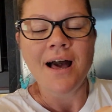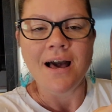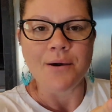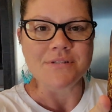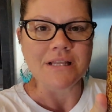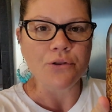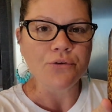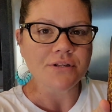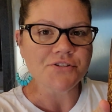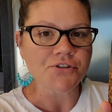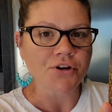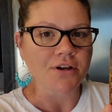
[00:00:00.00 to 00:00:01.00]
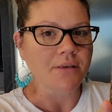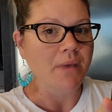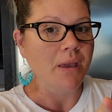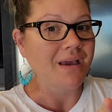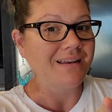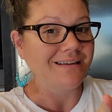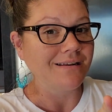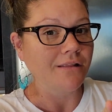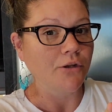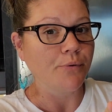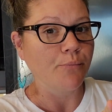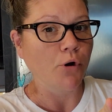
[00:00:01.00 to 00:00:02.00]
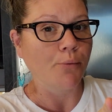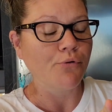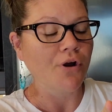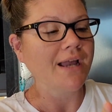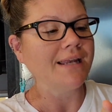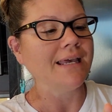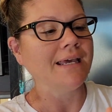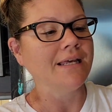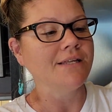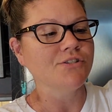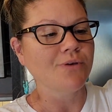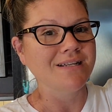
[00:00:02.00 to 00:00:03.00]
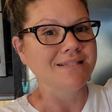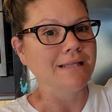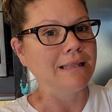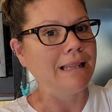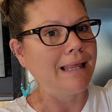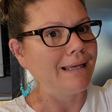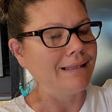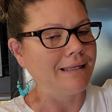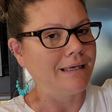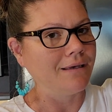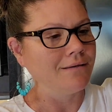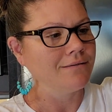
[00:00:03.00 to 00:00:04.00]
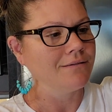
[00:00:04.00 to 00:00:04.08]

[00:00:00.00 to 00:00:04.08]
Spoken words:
I was a little concerned that maybe I needed a little bit more brine in it, so I just lightly